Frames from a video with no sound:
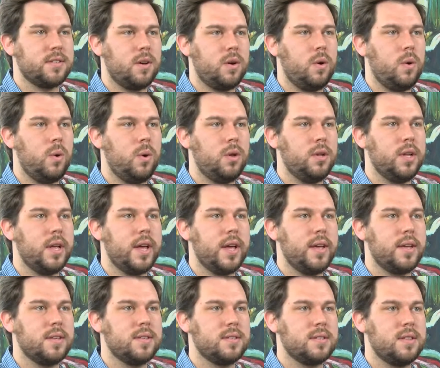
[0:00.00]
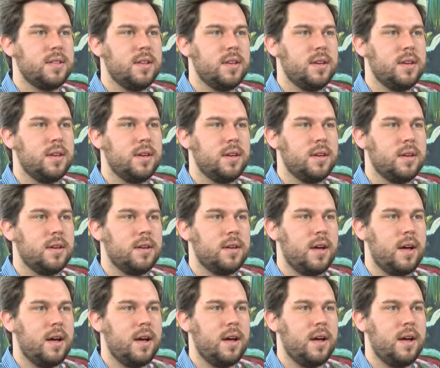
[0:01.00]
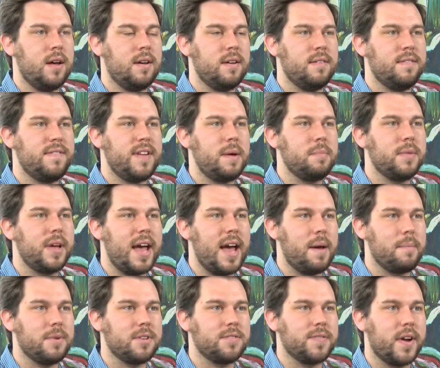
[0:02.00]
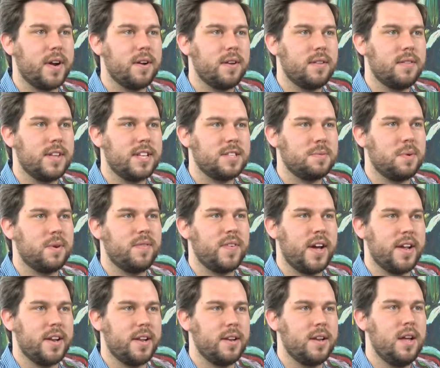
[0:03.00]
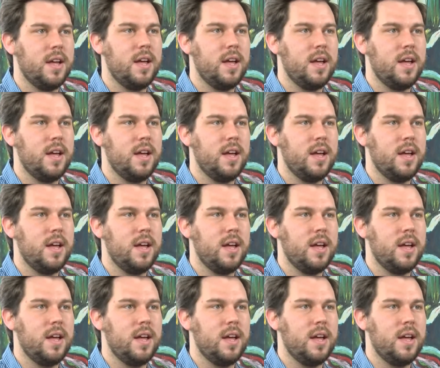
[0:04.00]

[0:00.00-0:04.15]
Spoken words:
a whole is the family atmosphere that's provided.